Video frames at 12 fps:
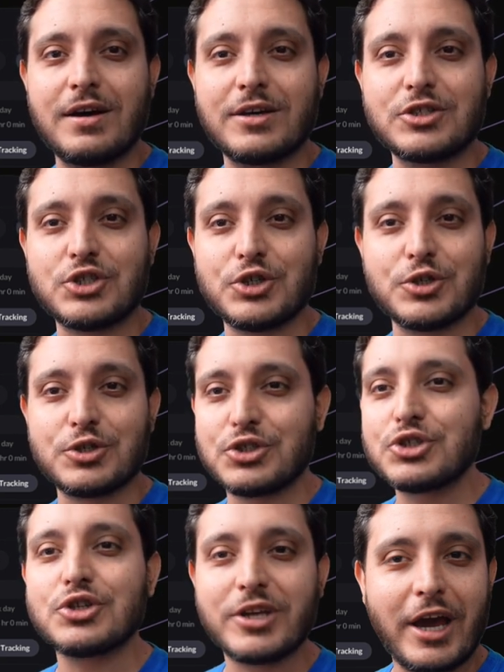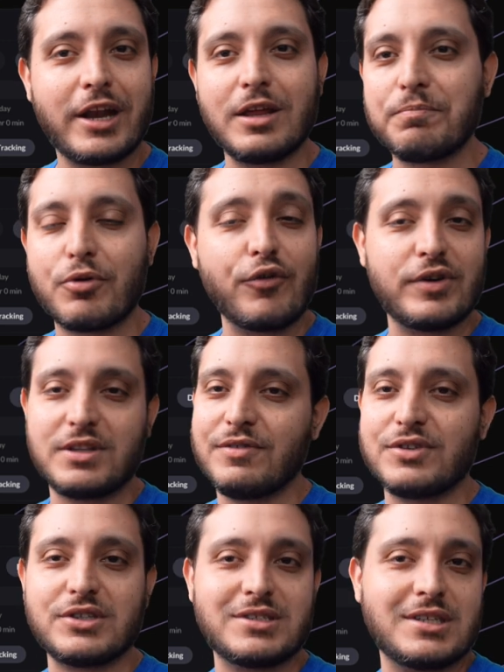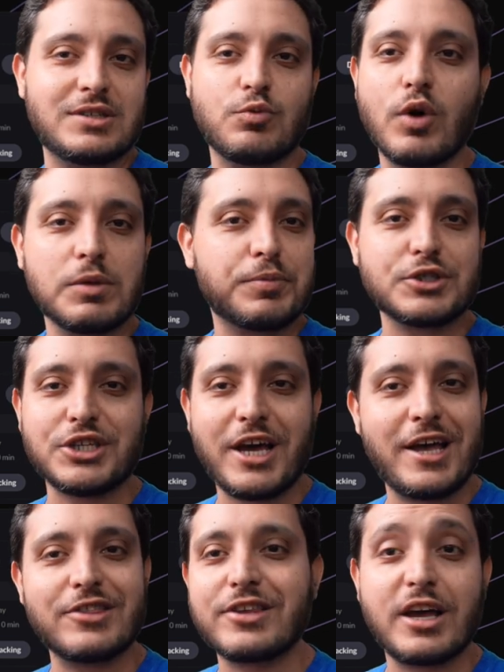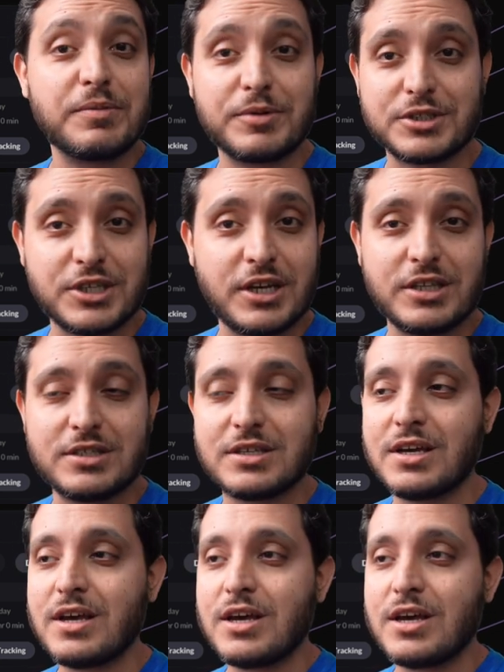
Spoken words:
to get improved. If it is 1%, 10%,